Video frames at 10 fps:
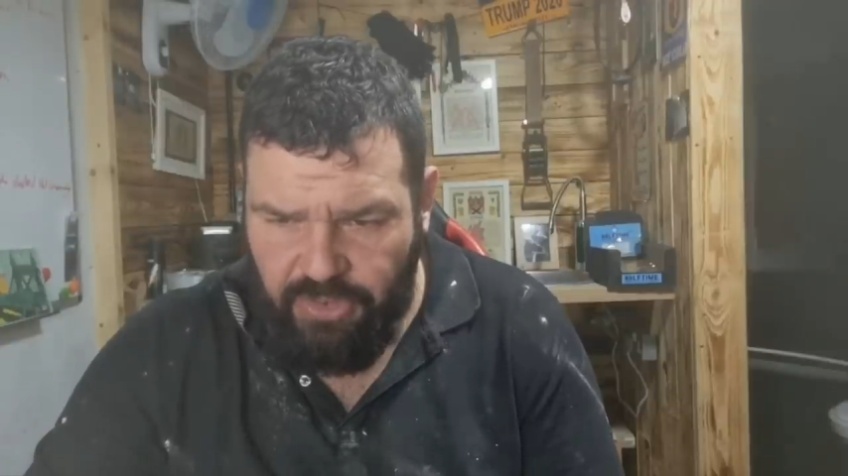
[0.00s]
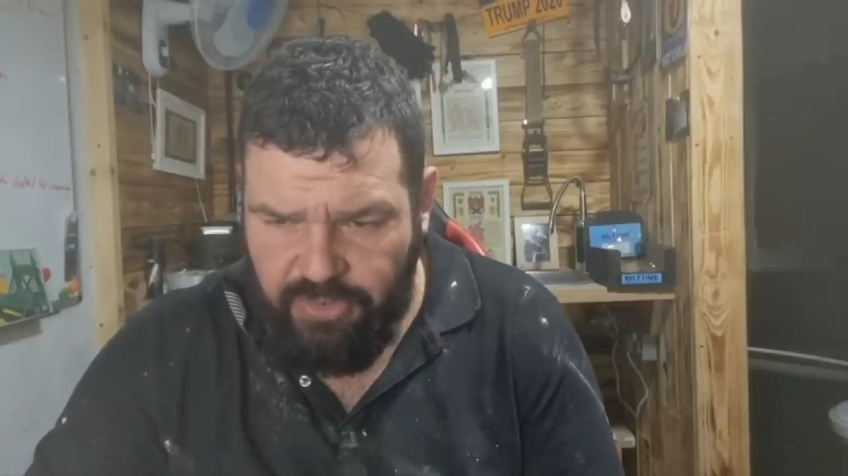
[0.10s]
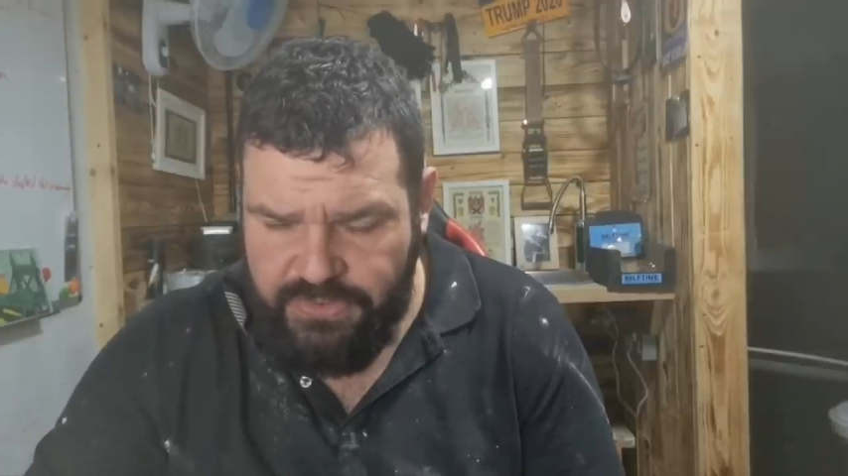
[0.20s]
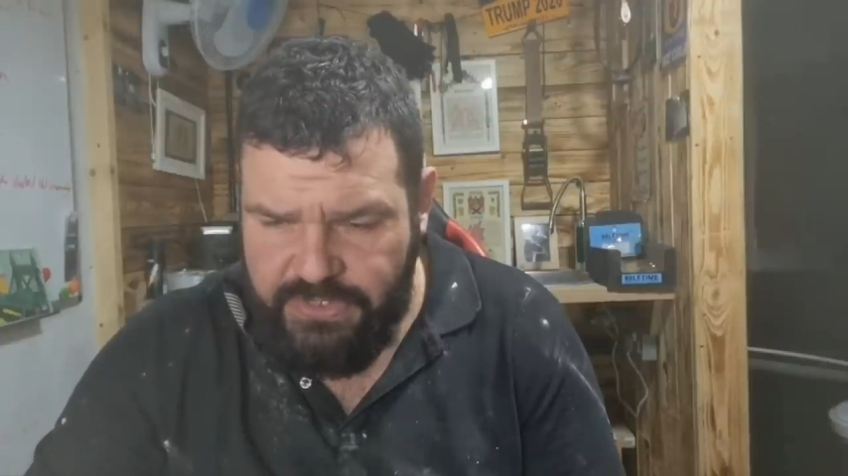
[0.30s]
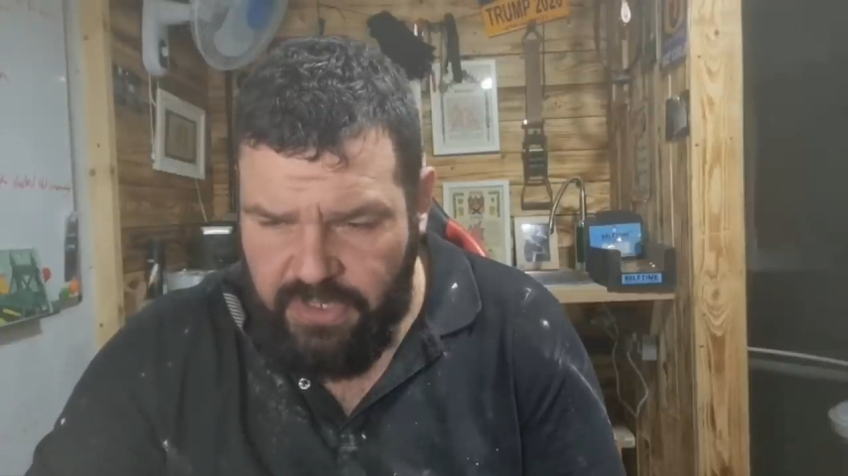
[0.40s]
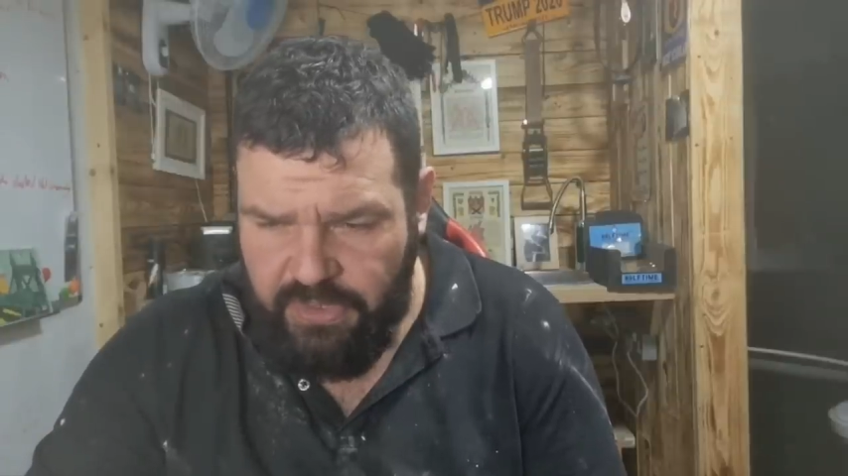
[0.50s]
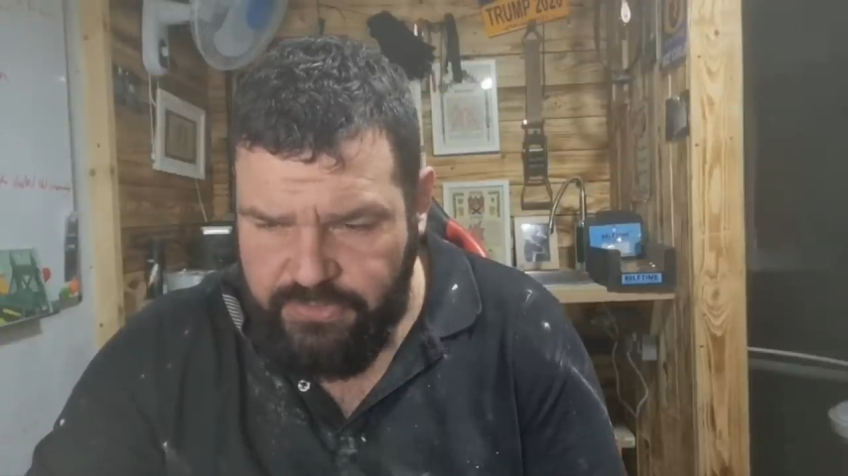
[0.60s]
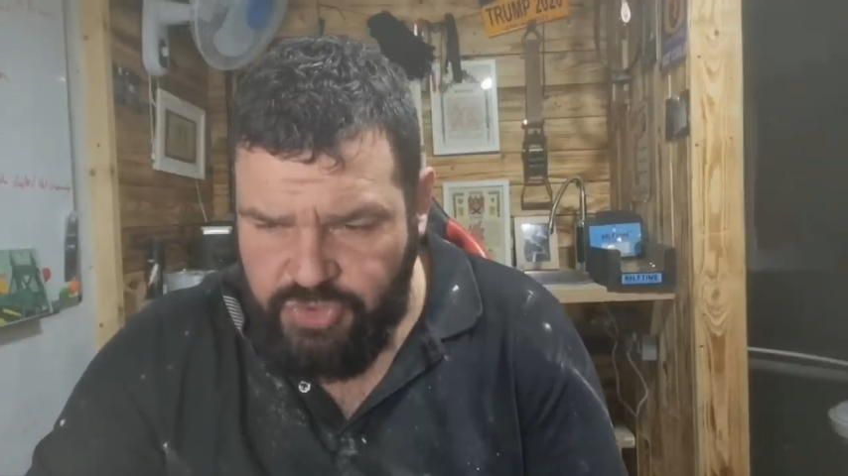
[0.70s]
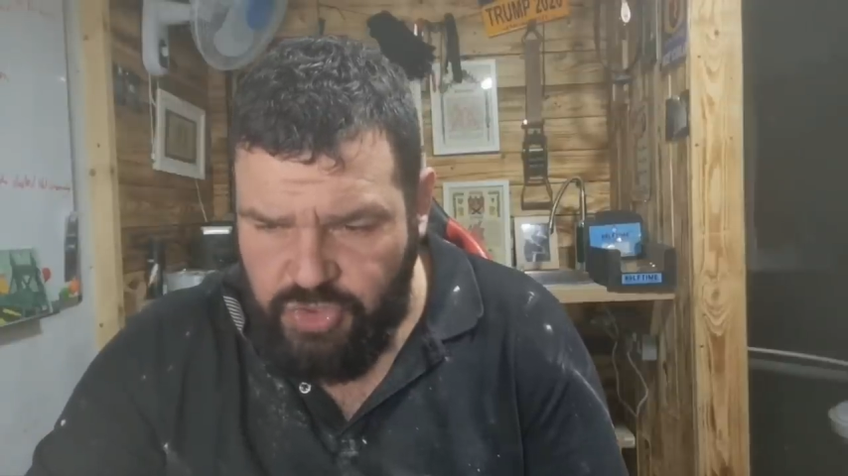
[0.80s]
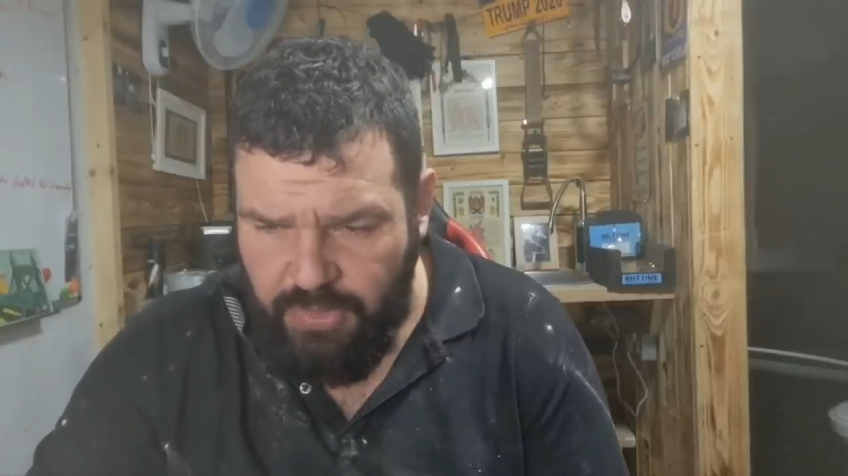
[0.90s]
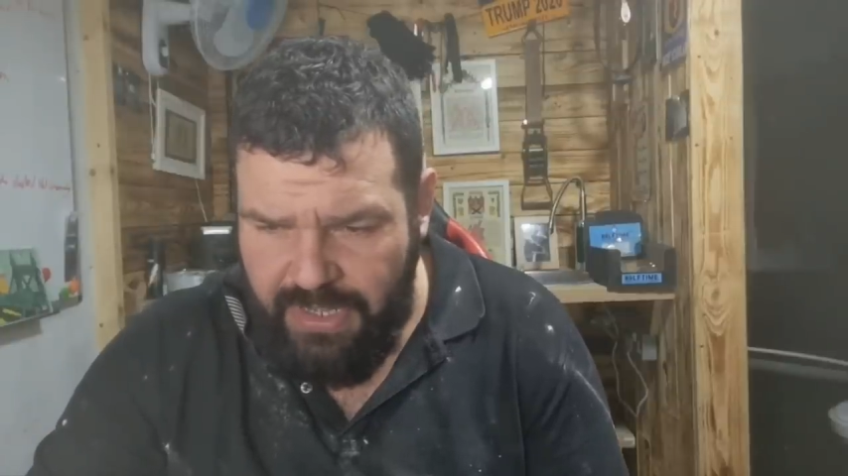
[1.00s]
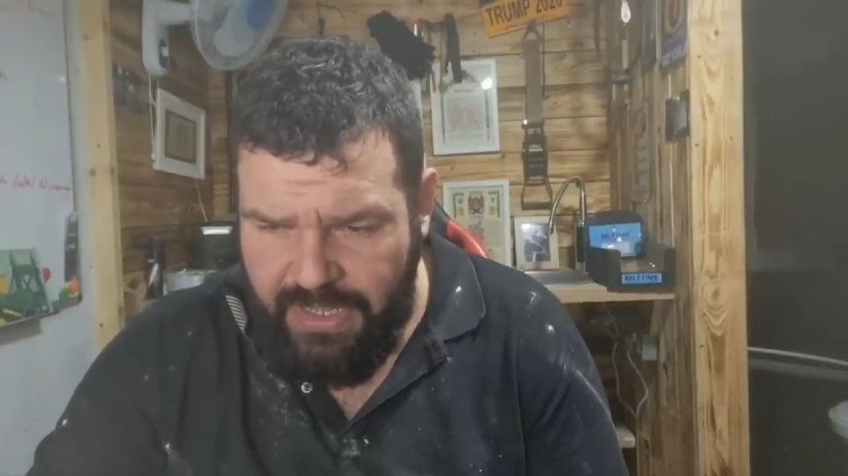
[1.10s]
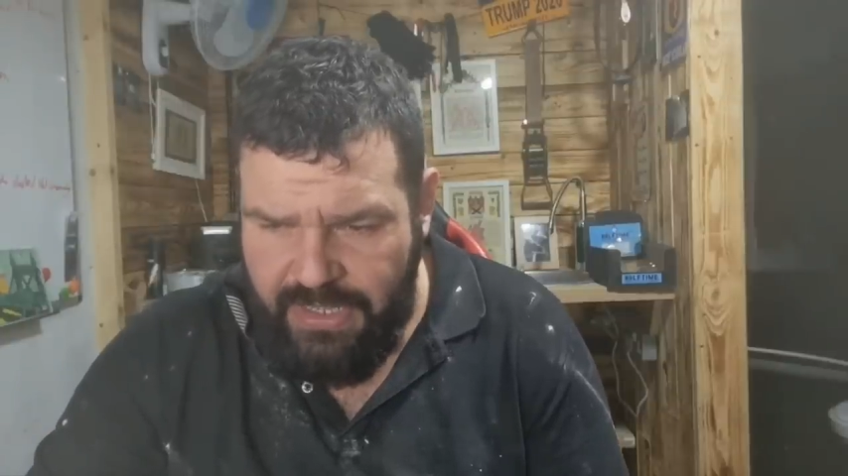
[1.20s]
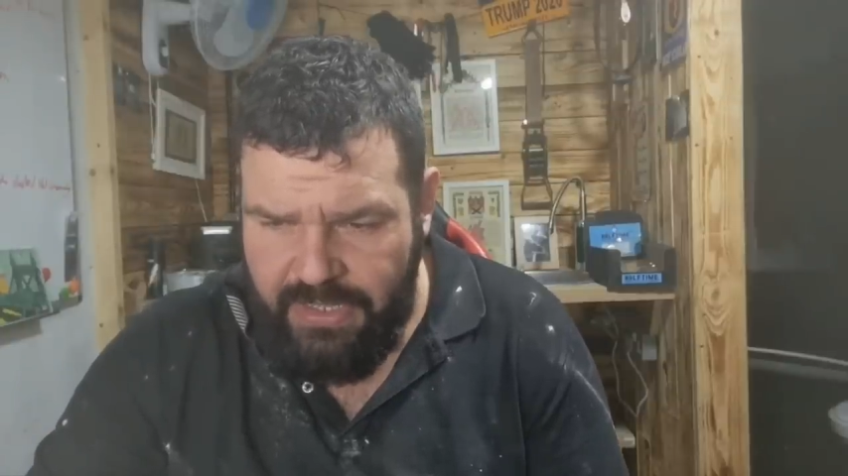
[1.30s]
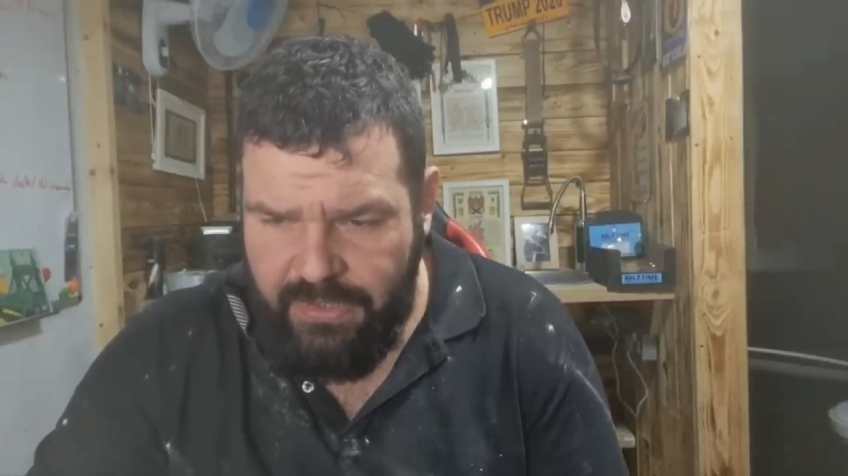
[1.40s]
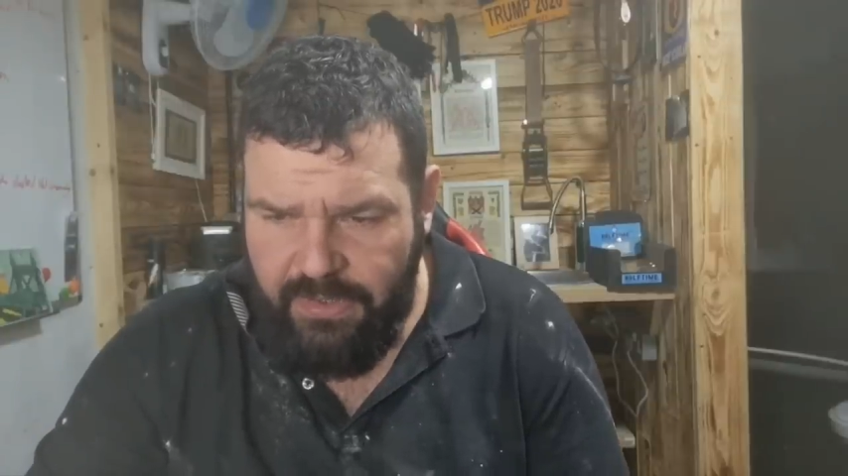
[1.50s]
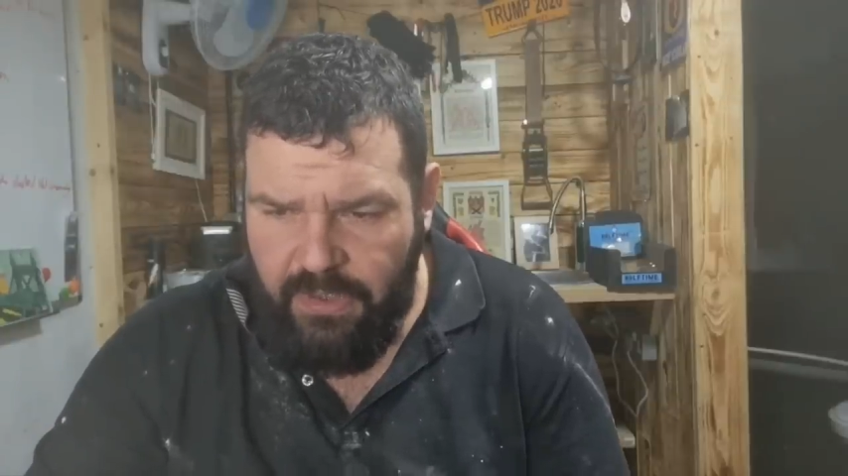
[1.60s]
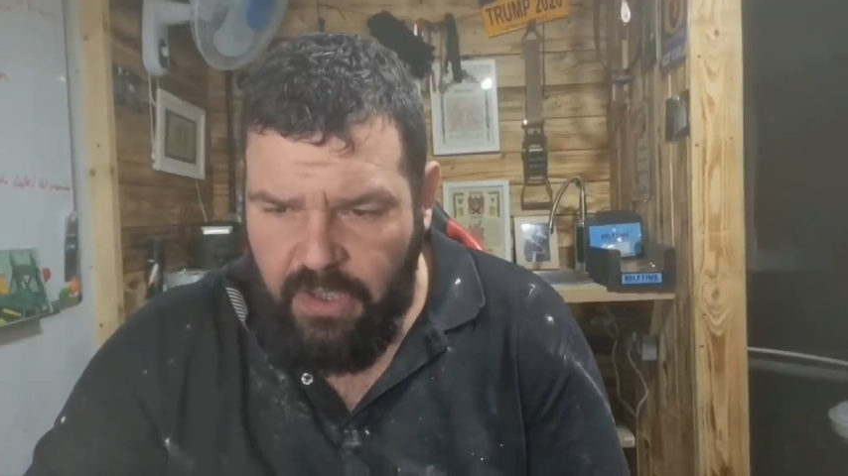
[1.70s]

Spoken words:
corners that aren't square?